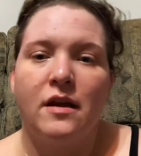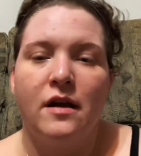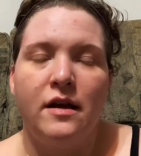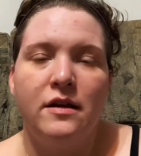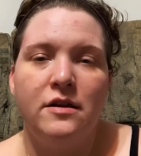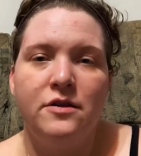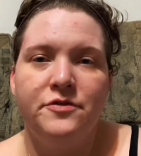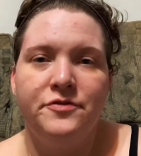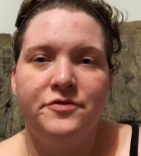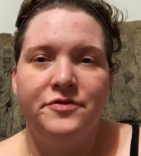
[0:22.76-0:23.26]

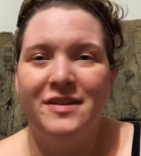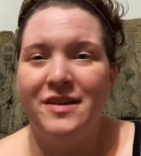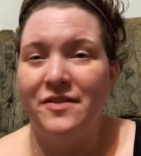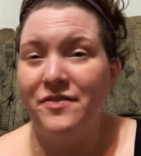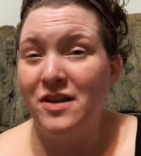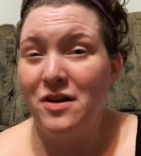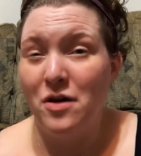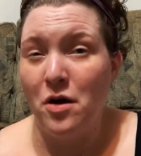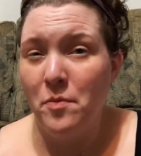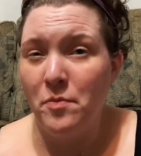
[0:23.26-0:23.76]
kind of
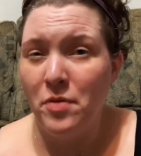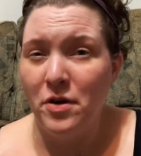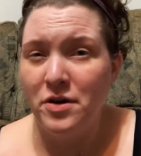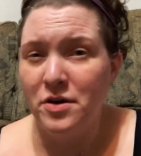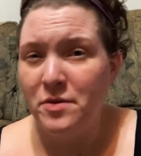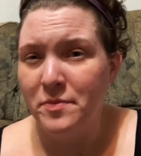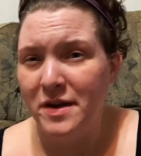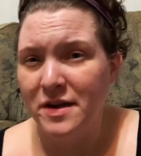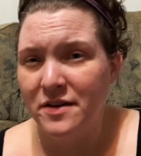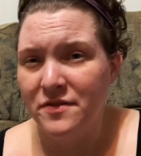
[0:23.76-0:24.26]
giving up on
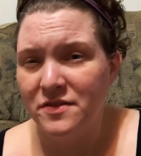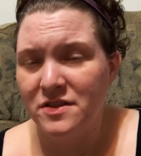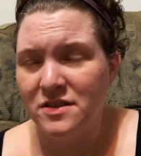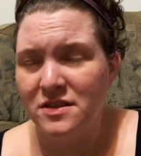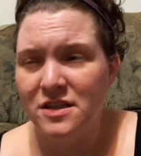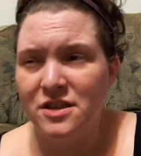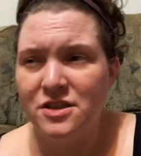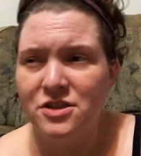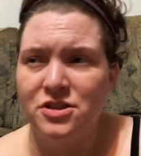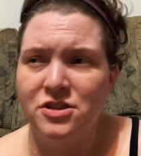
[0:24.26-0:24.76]
your
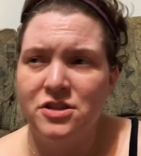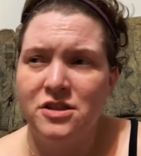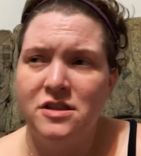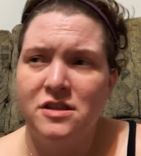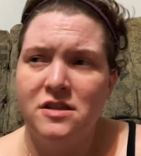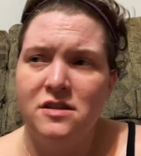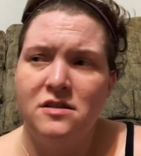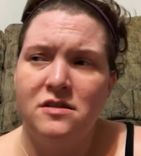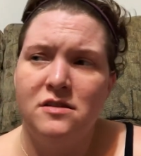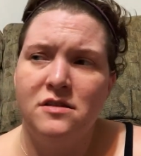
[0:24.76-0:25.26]

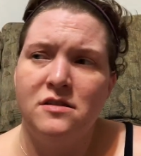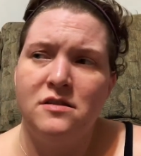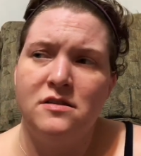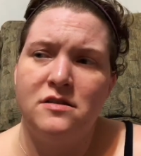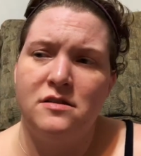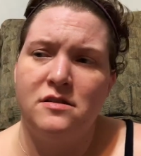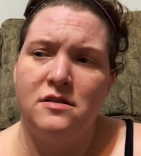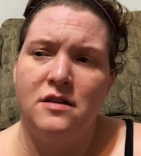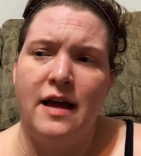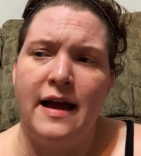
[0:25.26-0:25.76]
manifestations
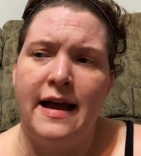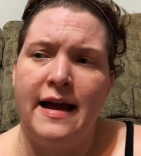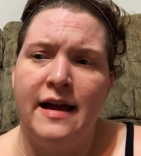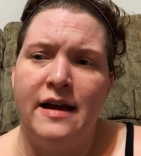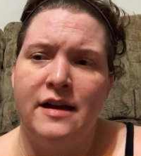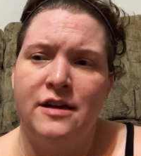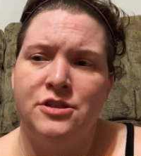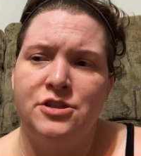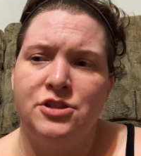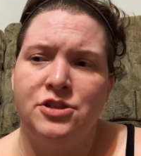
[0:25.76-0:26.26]

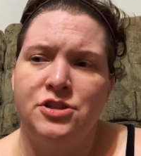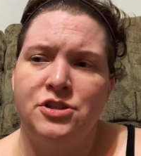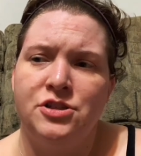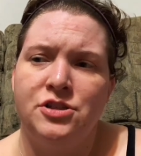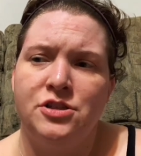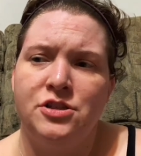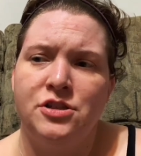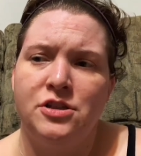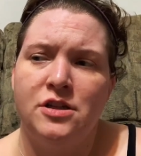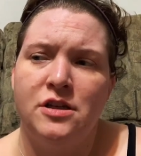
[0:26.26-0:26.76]

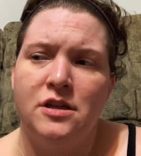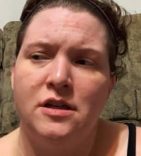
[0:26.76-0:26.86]
/